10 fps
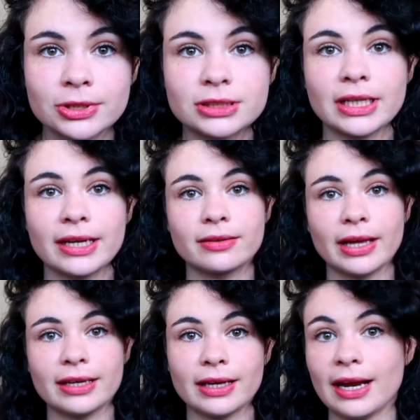which take
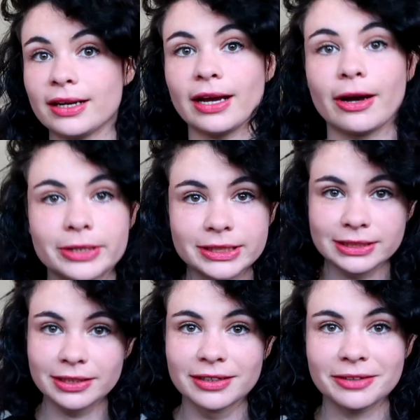like 80
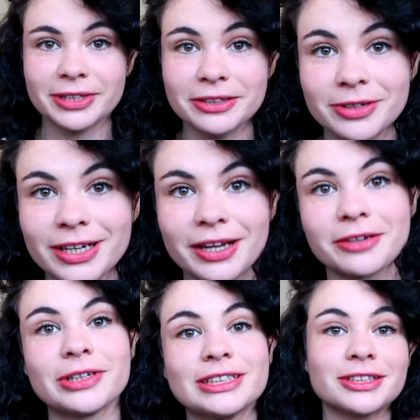hours of like reading
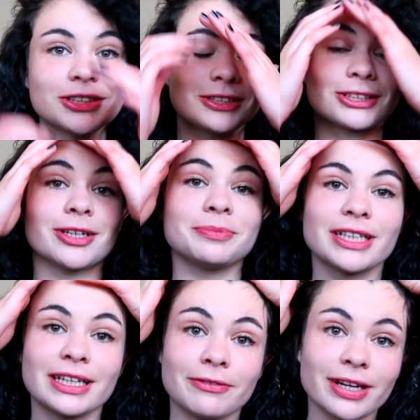and research and
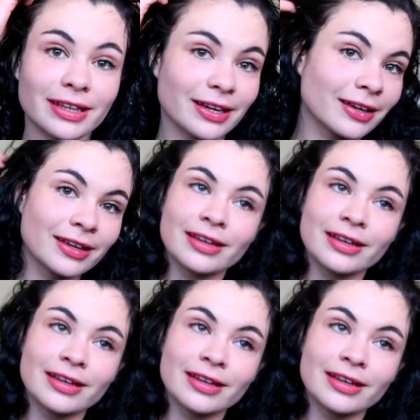scripting and everything.